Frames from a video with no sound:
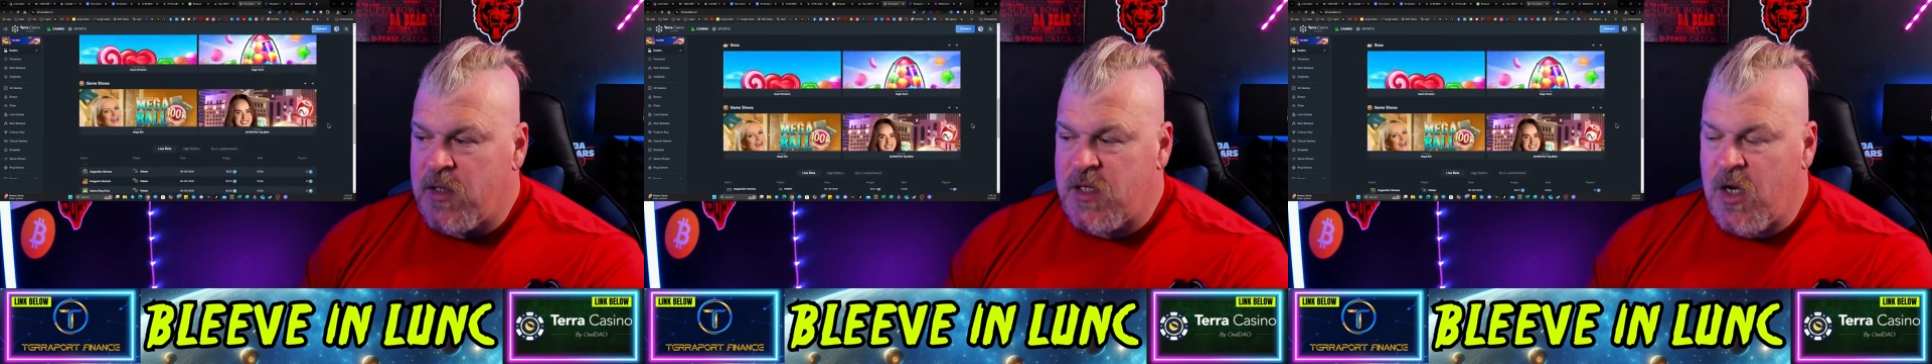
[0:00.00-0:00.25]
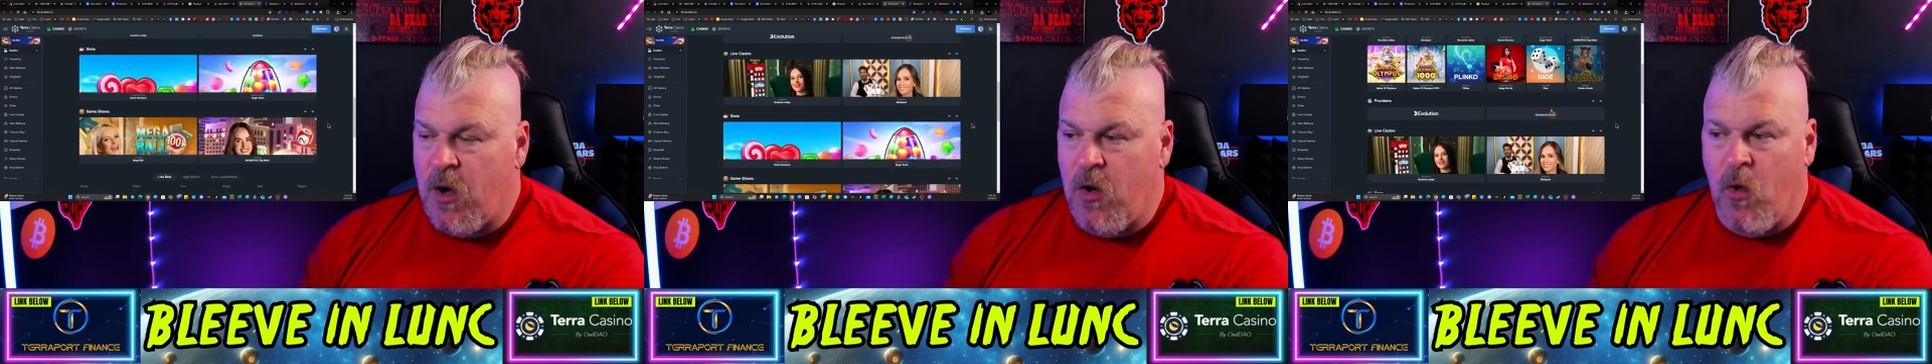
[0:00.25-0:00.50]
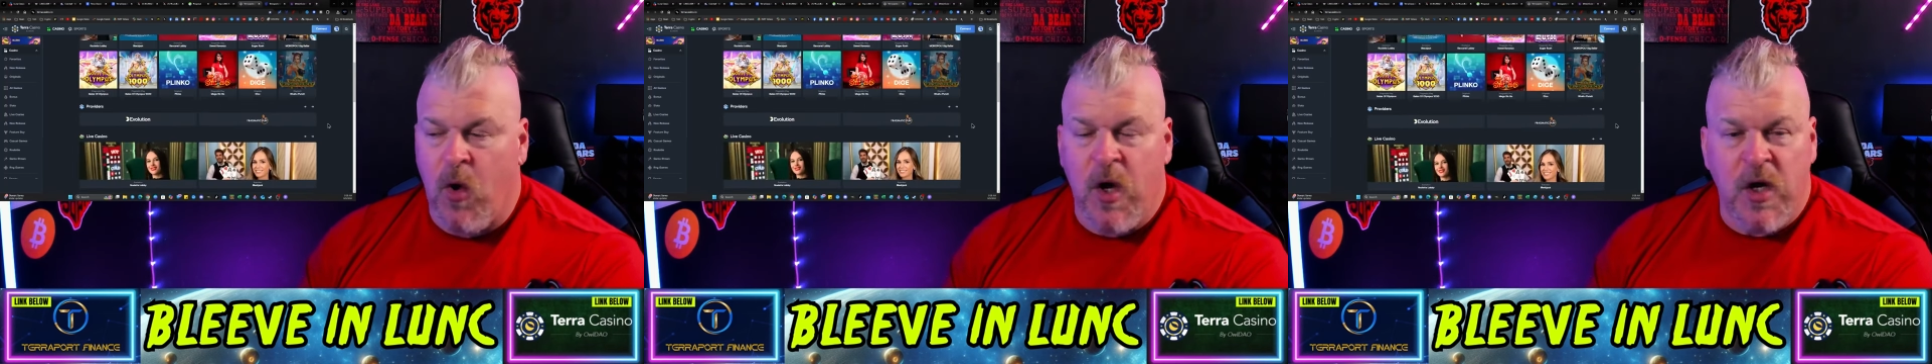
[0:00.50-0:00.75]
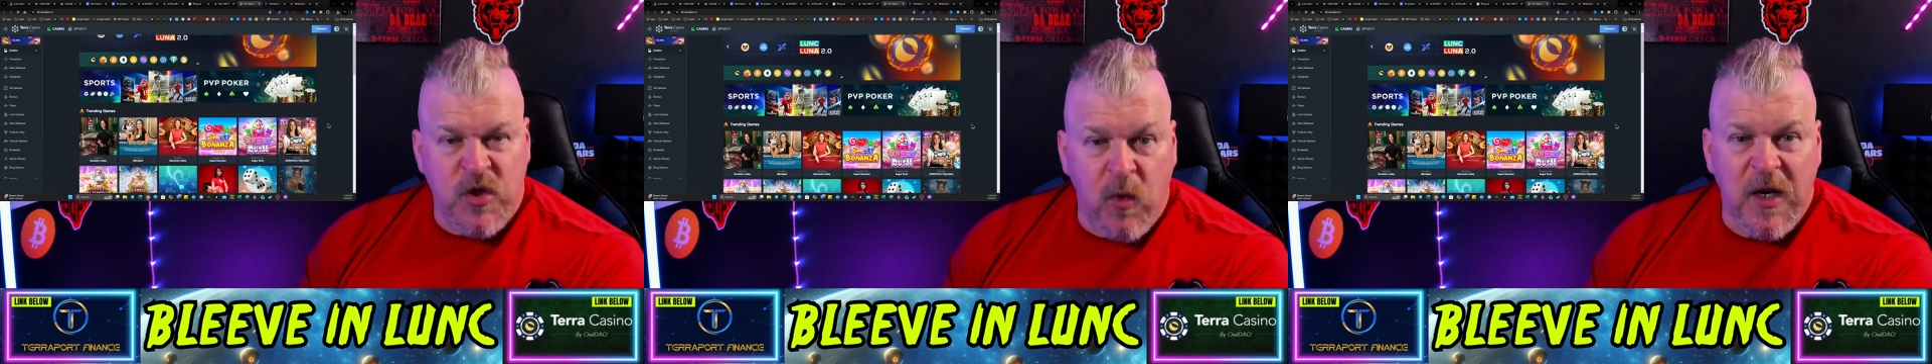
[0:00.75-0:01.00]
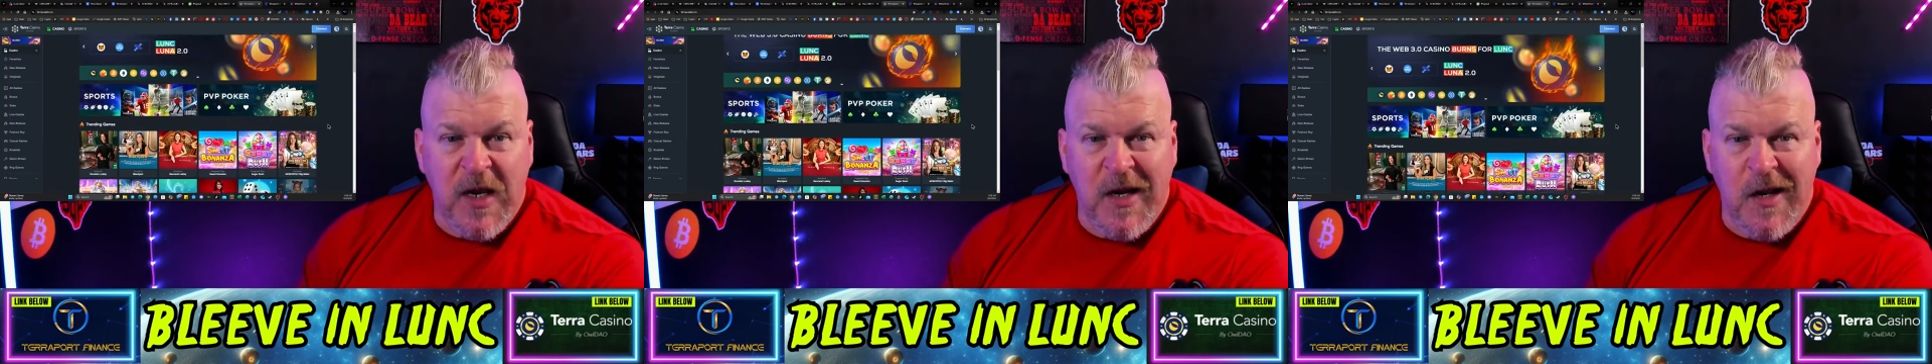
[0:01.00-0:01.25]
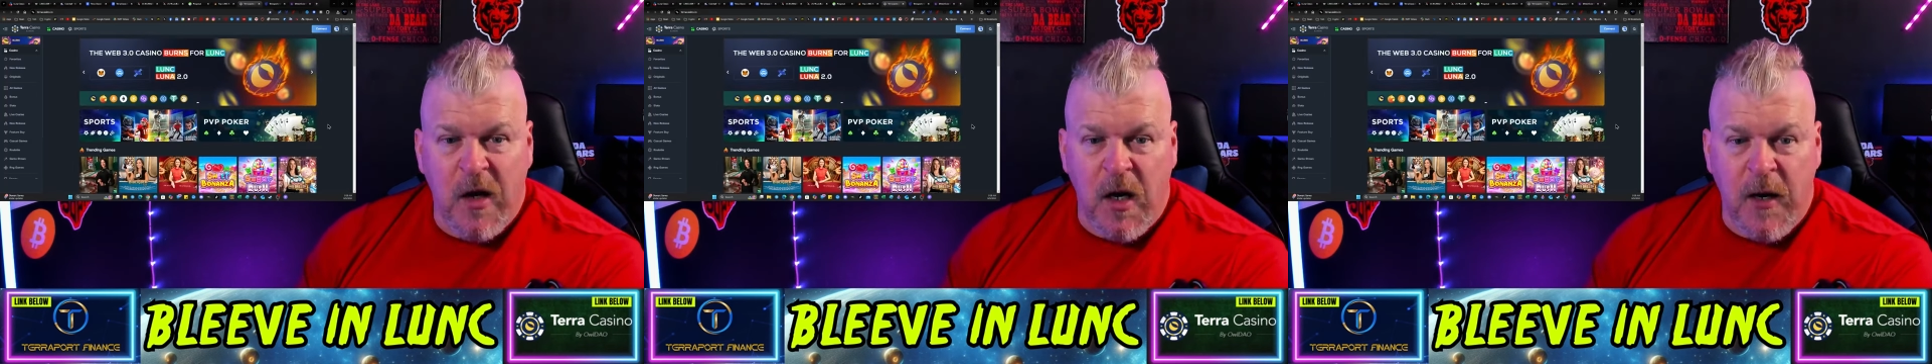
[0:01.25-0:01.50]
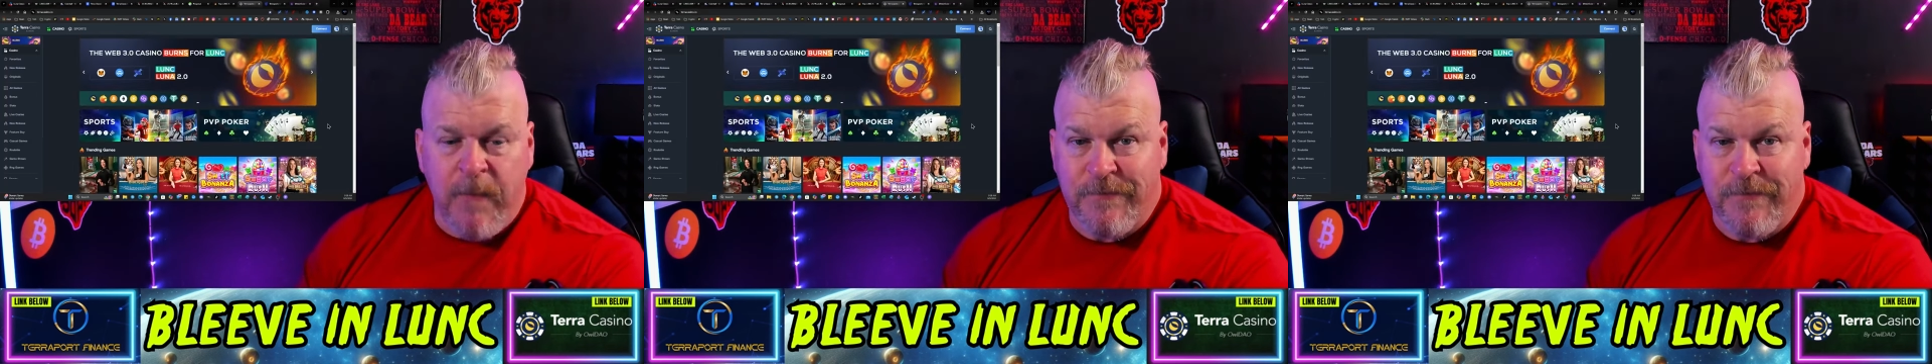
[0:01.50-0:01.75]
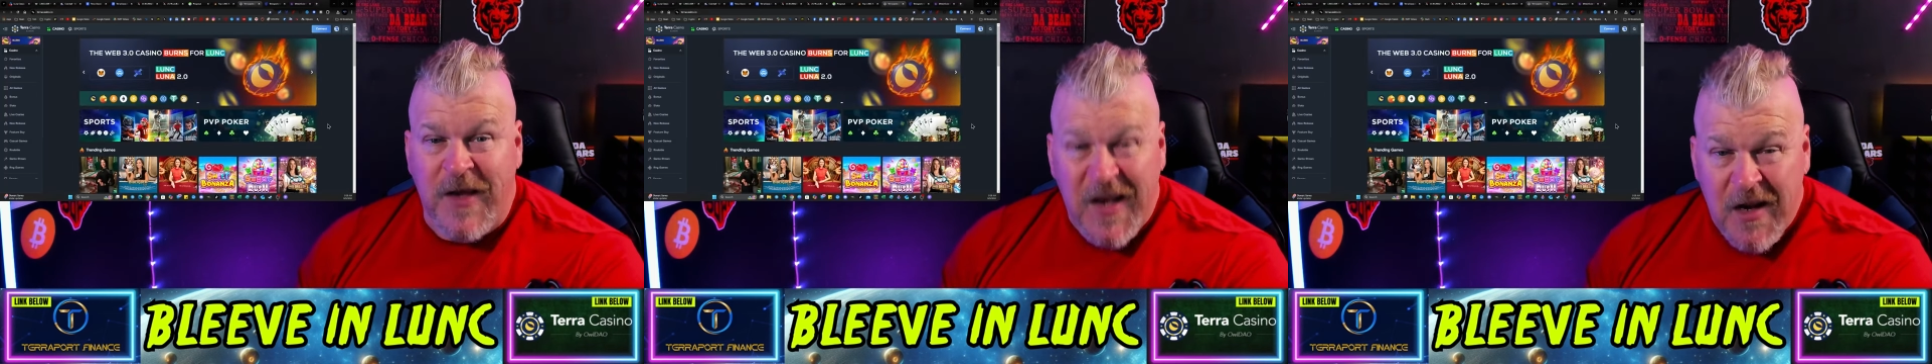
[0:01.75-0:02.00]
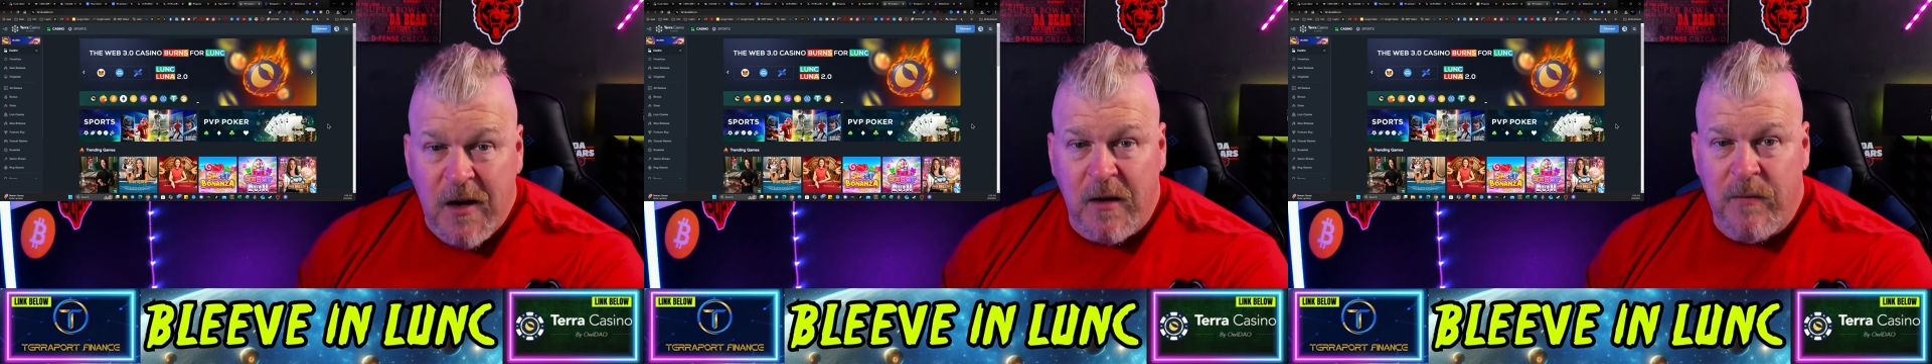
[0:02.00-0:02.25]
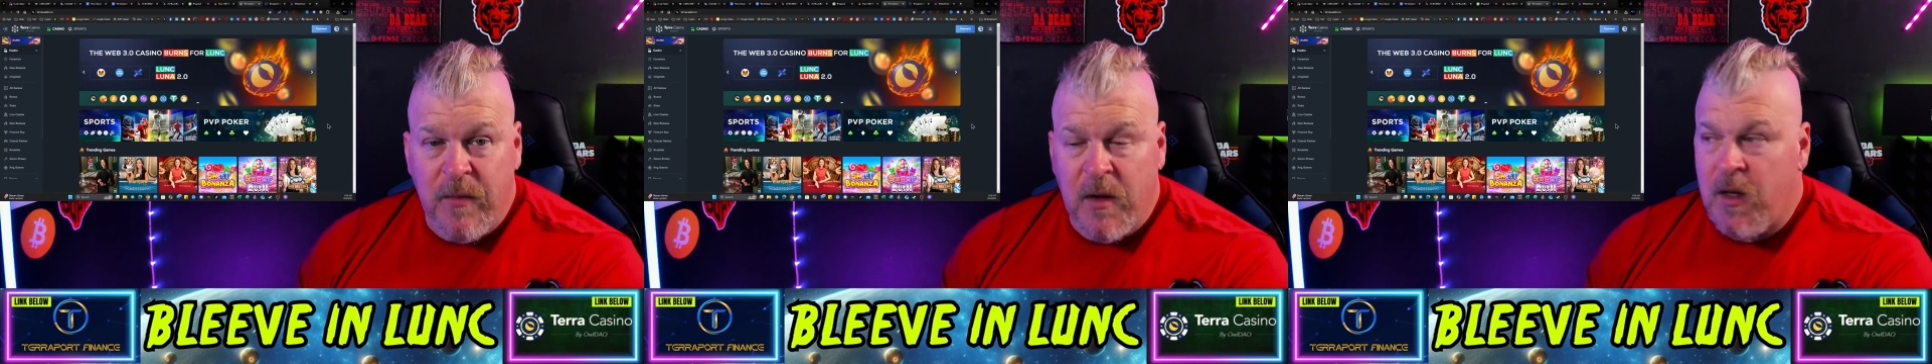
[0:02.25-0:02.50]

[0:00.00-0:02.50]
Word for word: So do you want to get in on it? Get in on it.